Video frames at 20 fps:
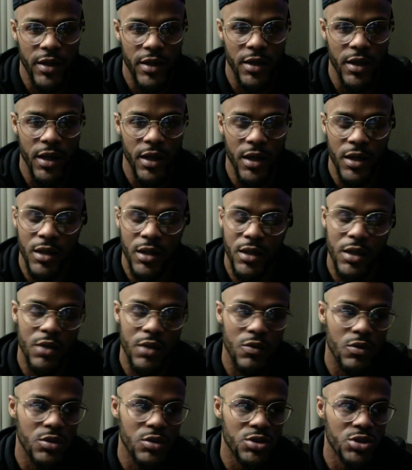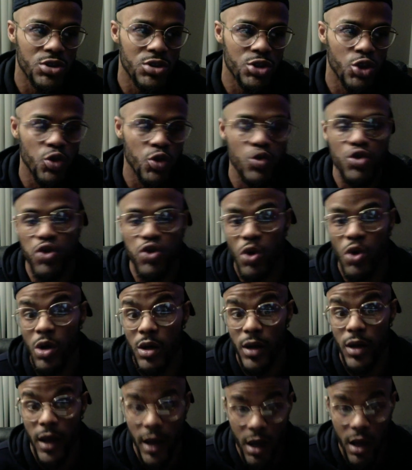Like it was too drawn
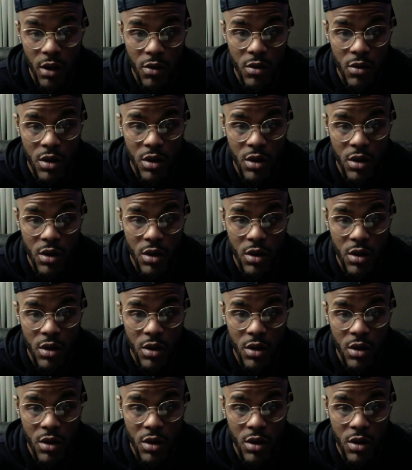out.